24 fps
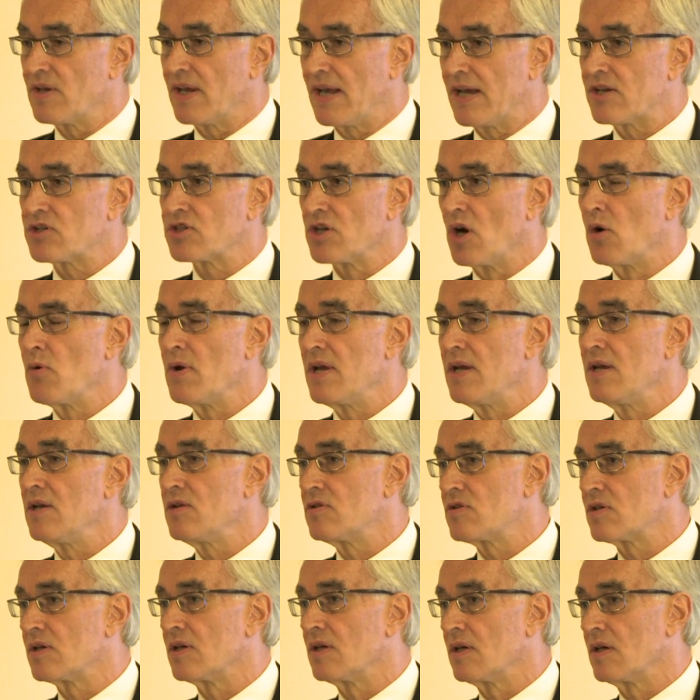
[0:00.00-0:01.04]

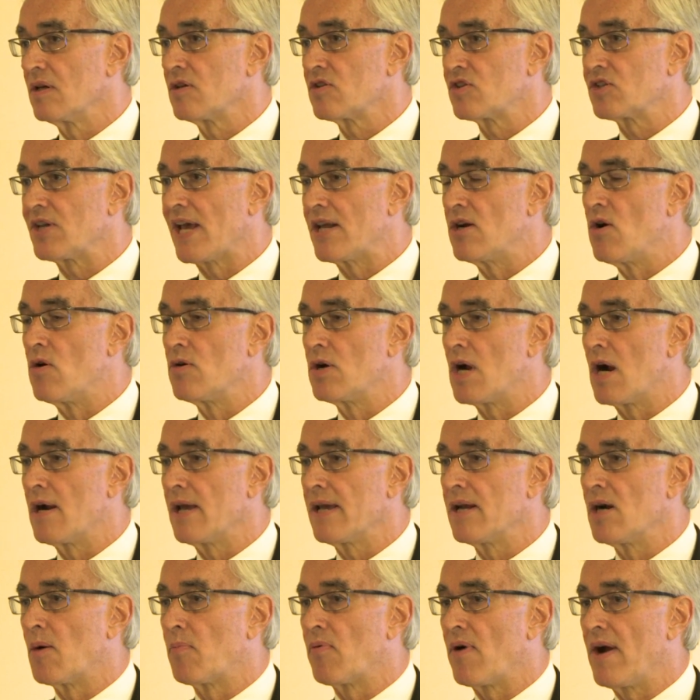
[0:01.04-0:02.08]
SOEs, state-owned
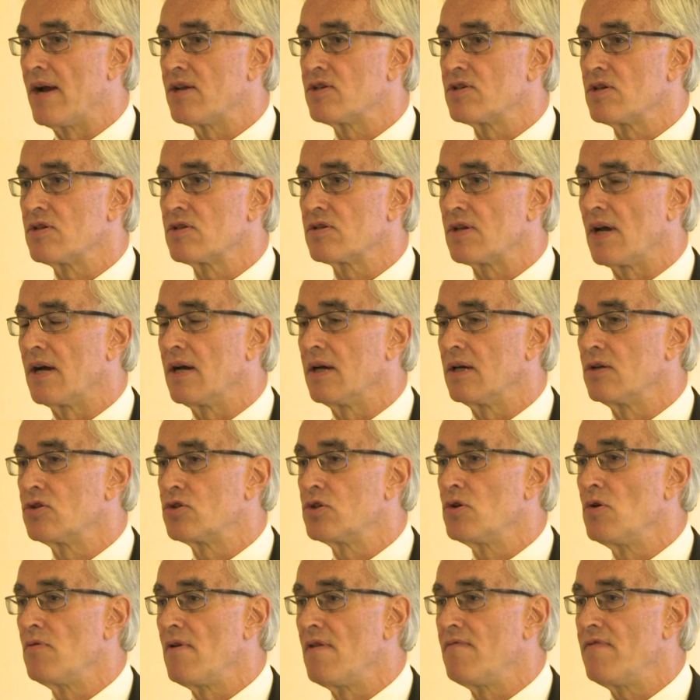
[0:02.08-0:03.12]
enterprises,
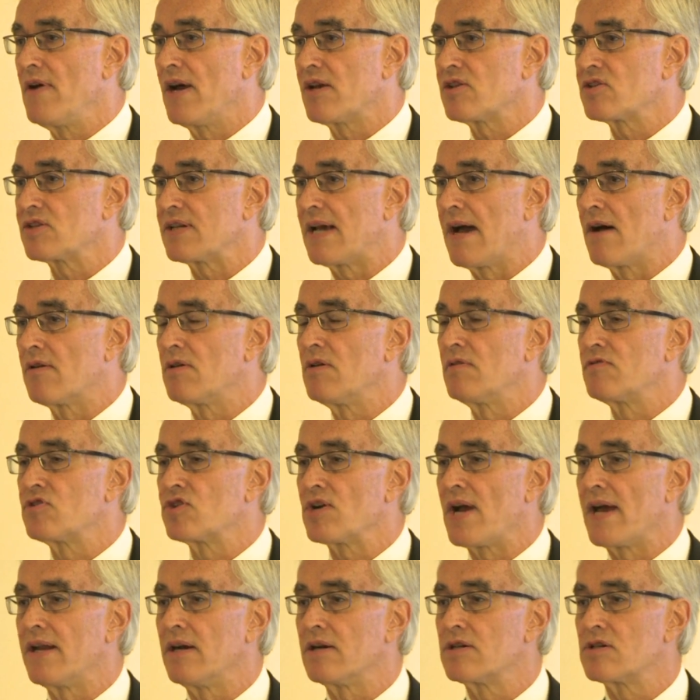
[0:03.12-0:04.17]
do invest out of
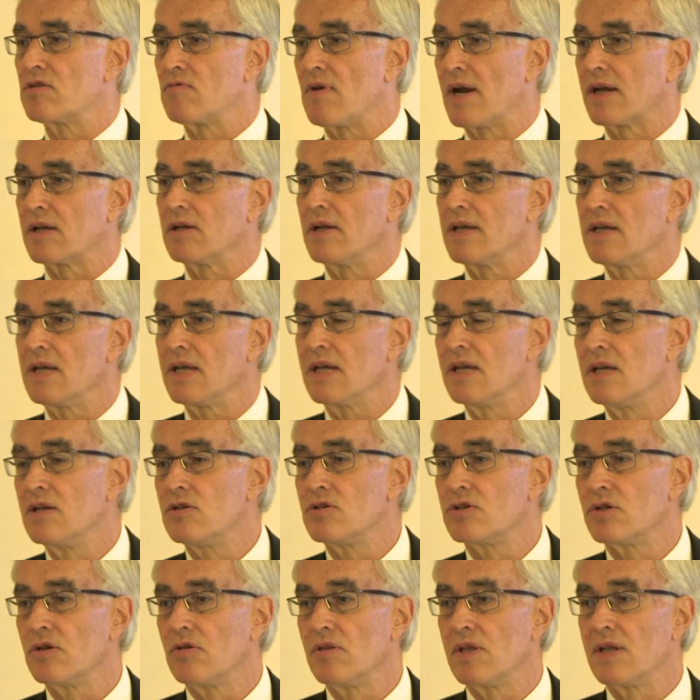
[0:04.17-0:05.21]
China directly
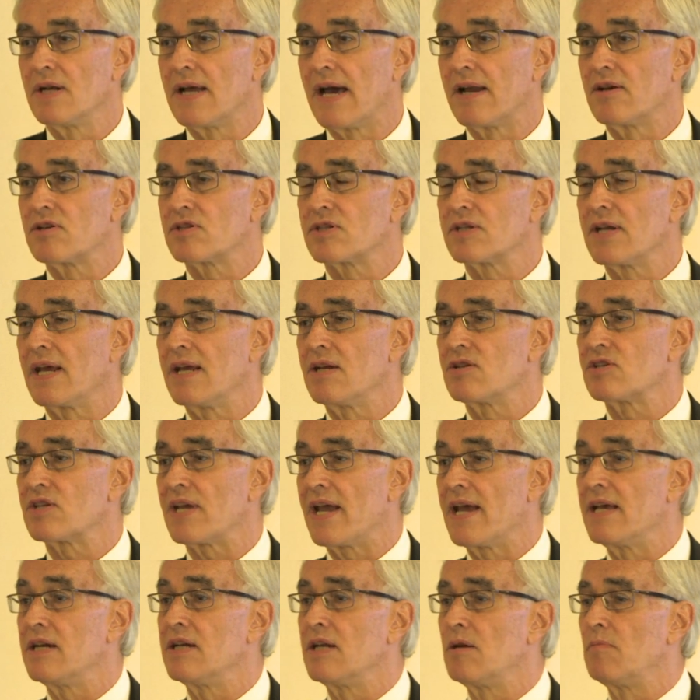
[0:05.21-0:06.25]
into the United States
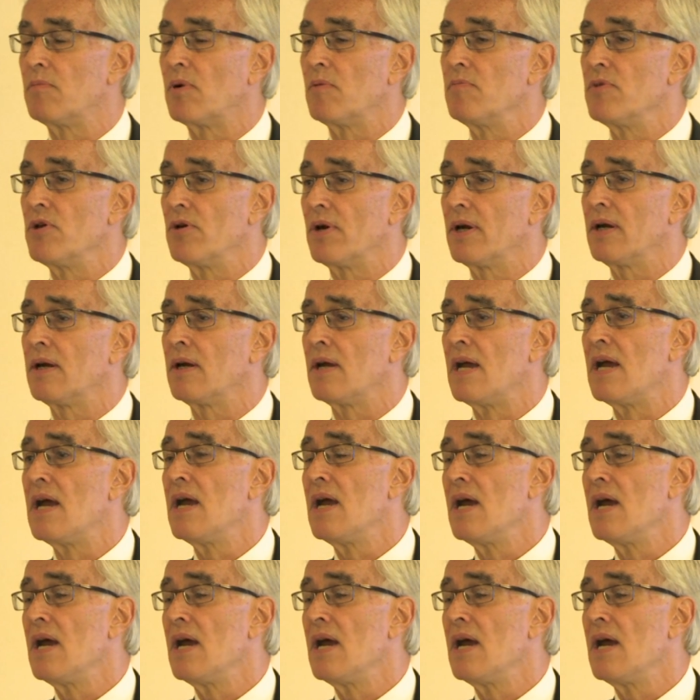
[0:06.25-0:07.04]
and in Bermuda.